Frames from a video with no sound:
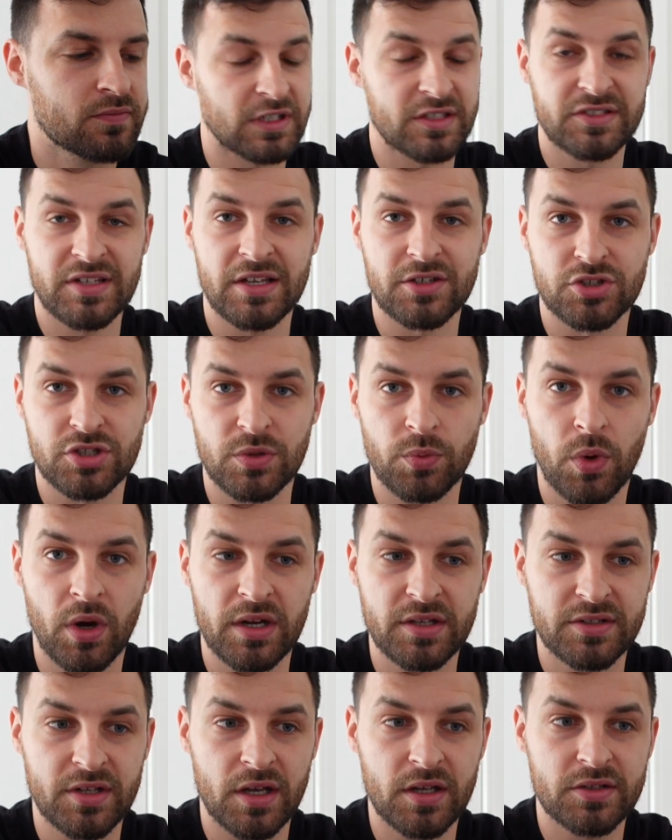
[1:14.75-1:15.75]
And essentially
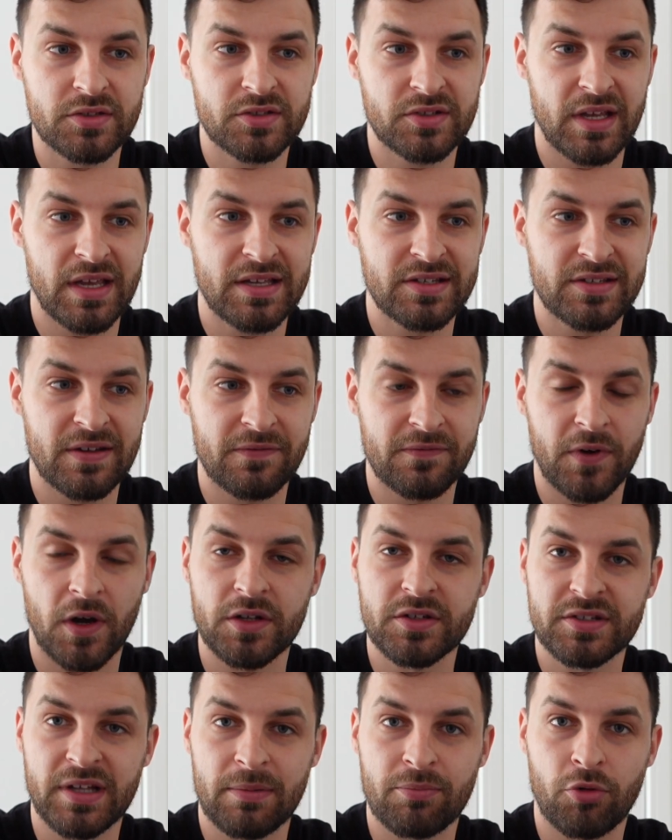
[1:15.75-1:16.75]
what it does is it
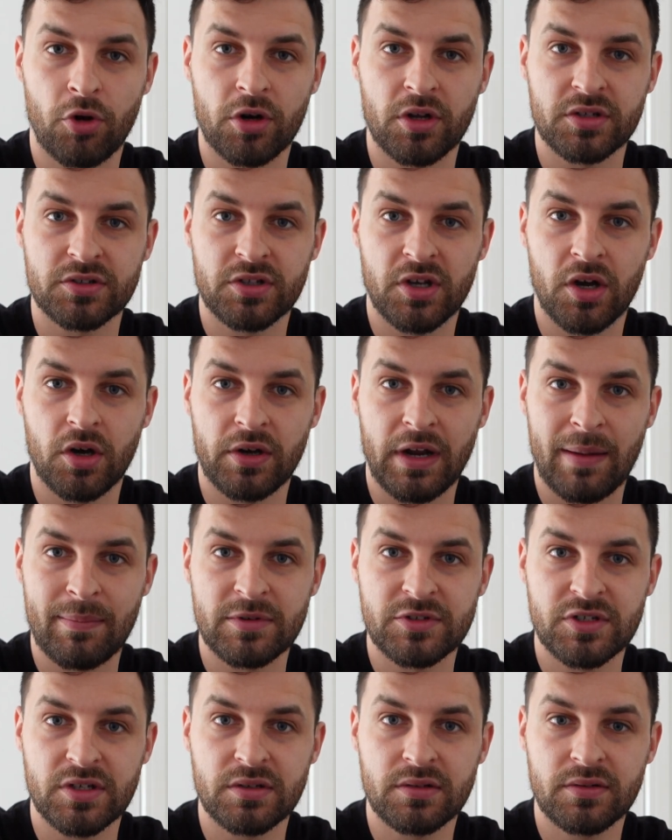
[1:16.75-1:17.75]
finds that product on
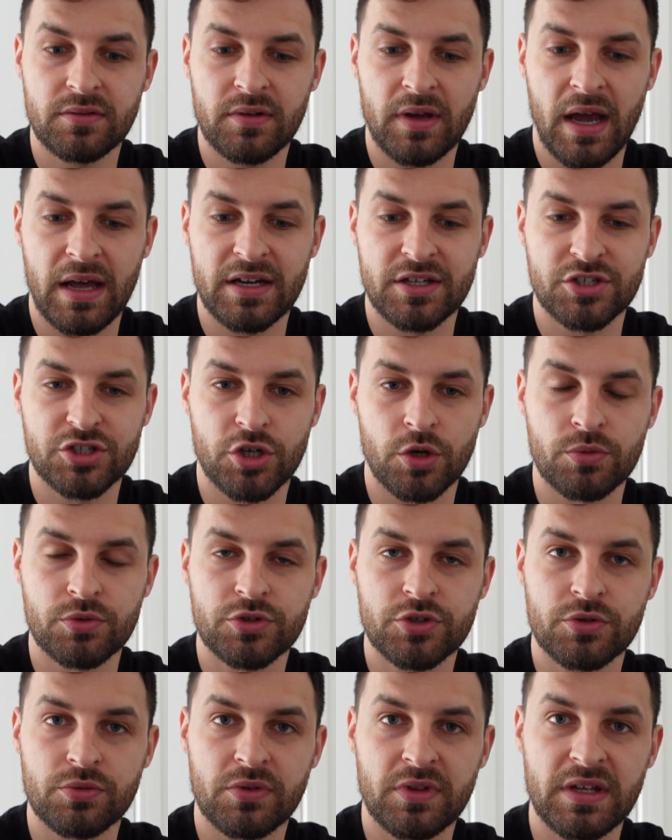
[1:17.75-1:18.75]
Amazon and it
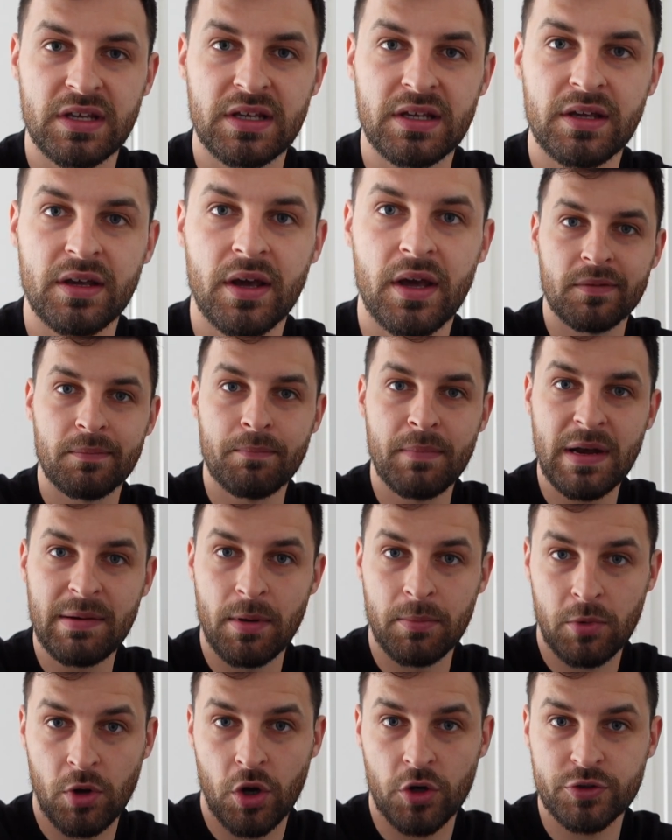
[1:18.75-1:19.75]
shows you the
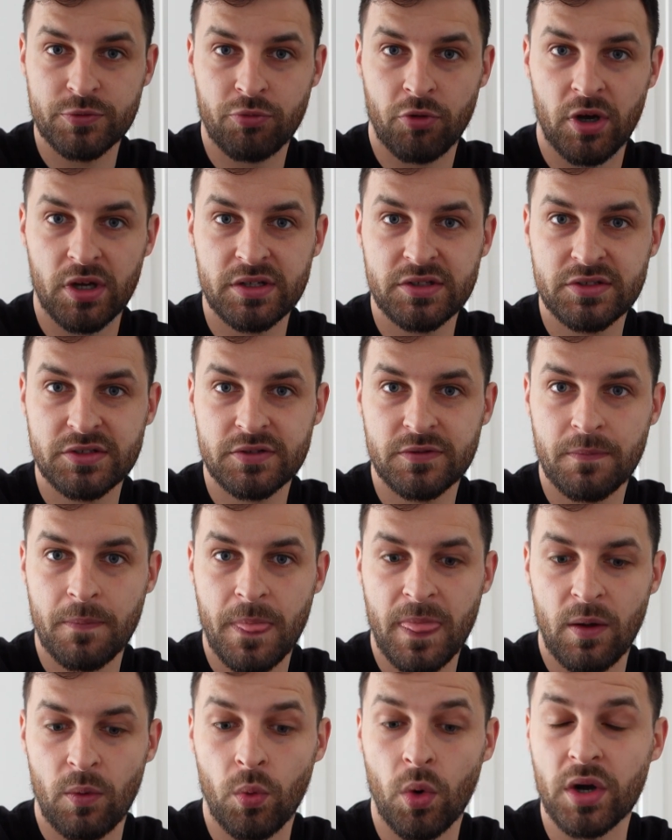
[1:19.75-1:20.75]
minimum cost price
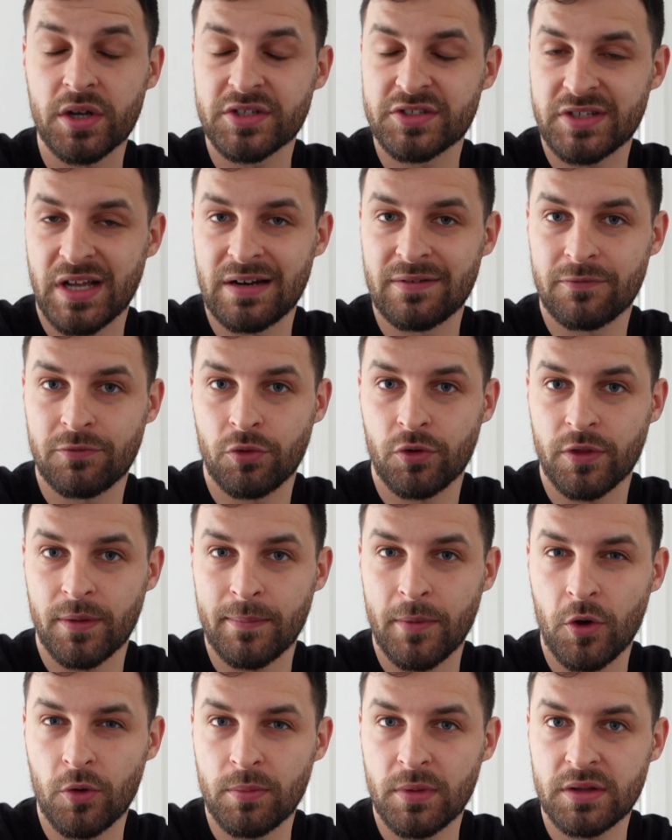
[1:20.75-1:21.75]
what it's selling for at the
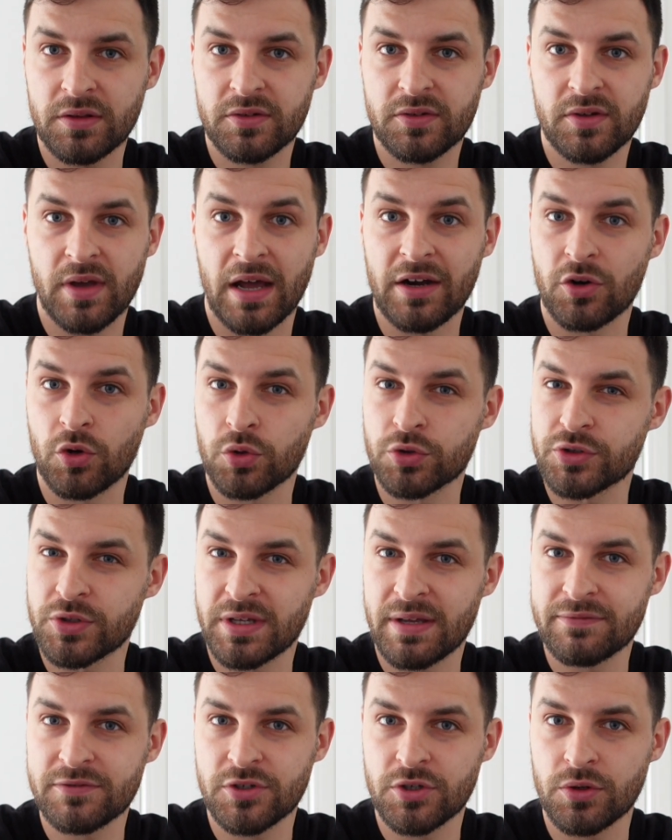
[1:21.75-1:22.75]
moment and it also
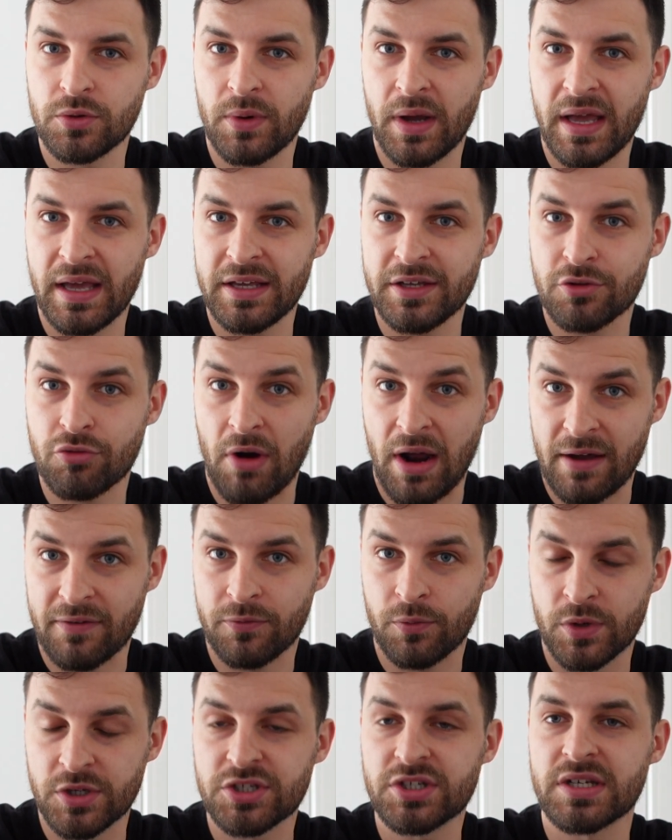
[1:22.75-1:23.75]
gives you a
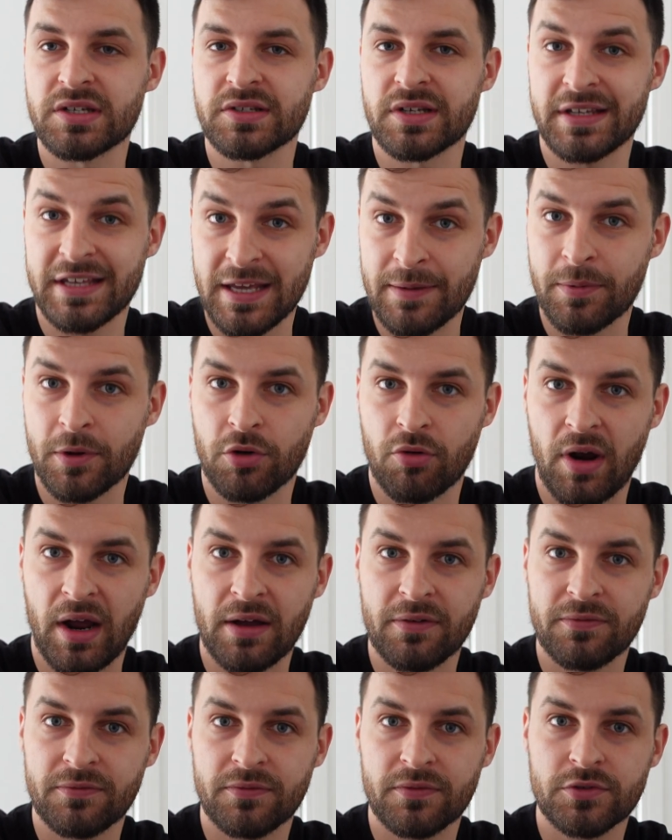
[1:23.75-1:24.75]
graph which is a Keepa
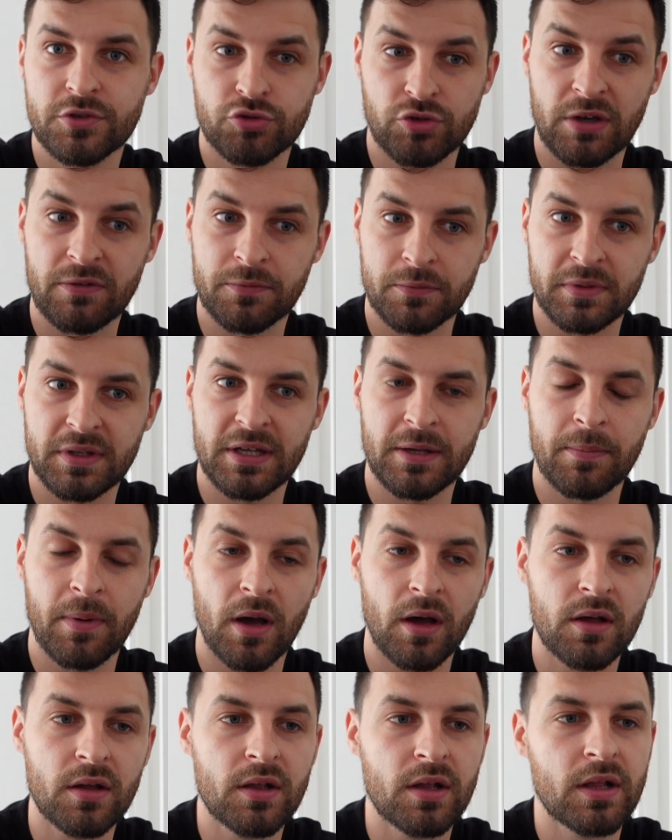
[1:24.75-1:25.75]
graph straight from
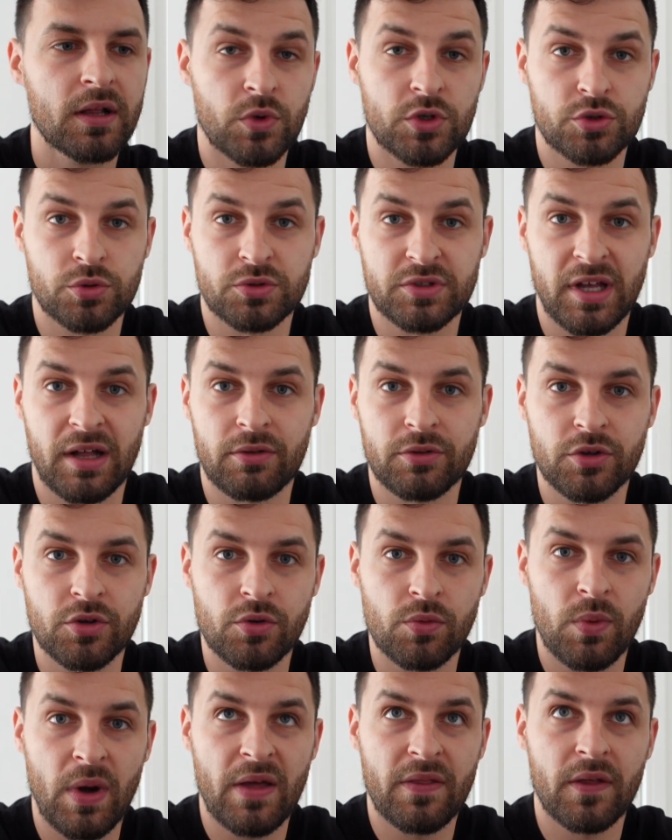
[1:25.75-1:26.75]
Keepa which will tell
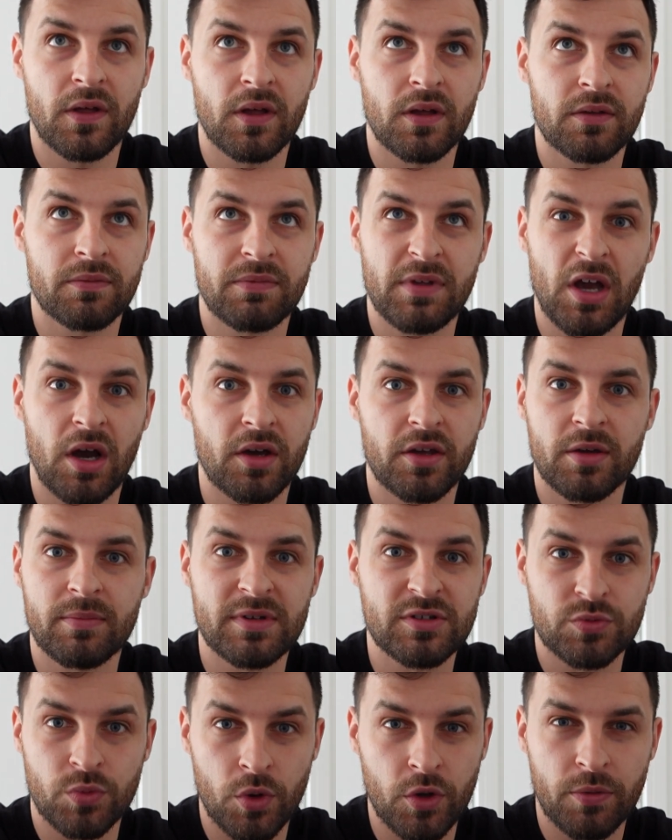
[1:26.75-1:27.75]
you whether the item
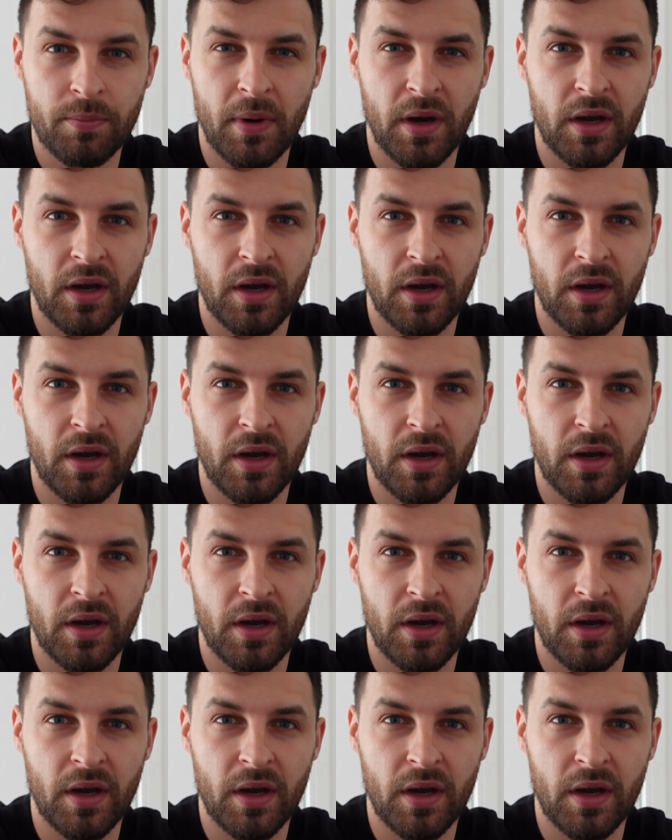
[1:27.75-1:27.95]
is worth